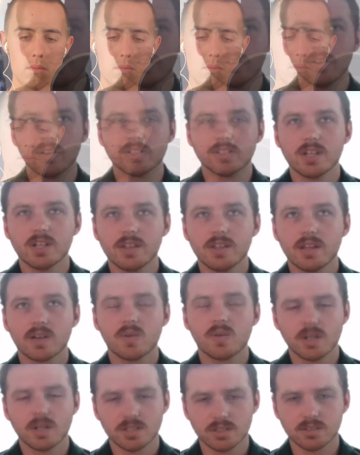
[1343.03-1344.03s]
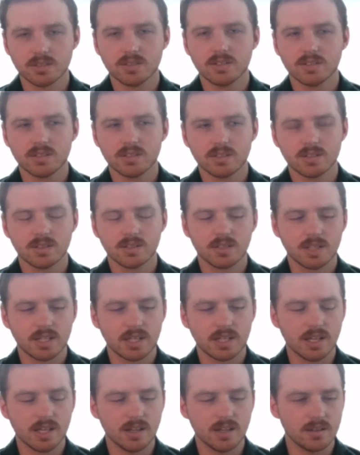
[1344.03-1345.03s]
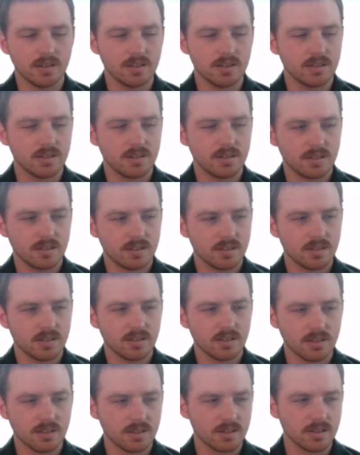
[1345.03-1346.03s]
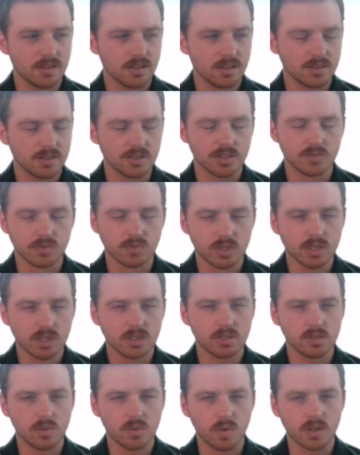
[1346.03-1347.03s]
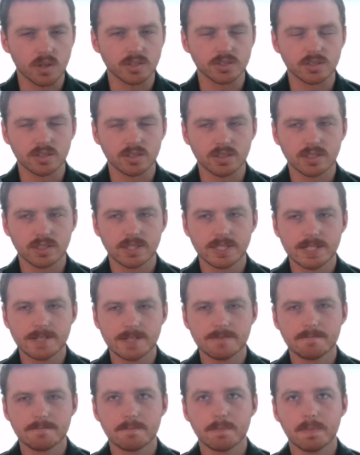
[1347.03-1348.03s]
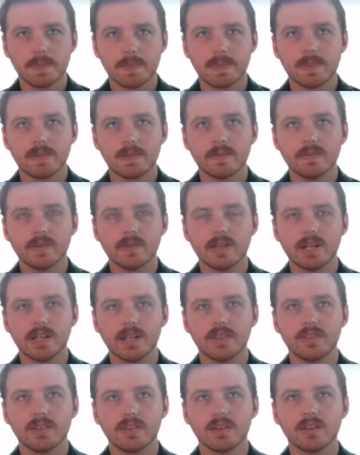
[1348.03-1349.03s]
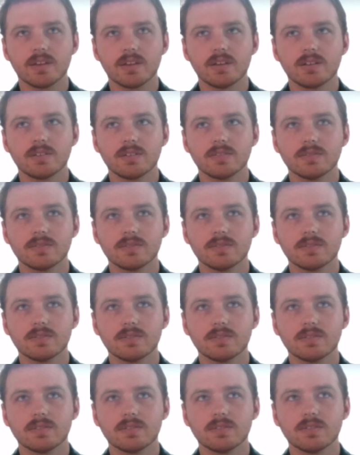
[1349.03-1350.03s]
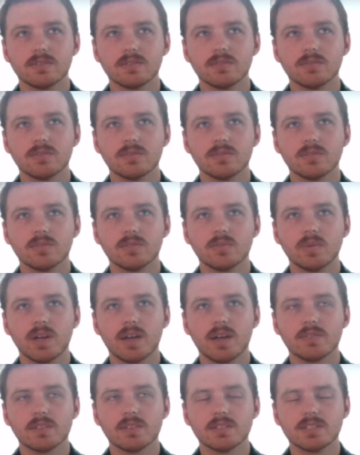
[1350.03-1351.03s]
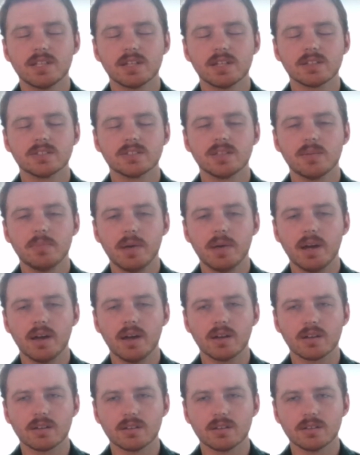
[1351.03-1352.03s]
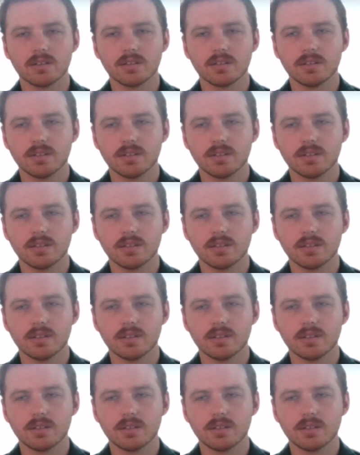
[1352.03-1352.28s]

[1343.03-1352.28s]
You know, I saw that question, and that's a really good question. And I think we have to take a step back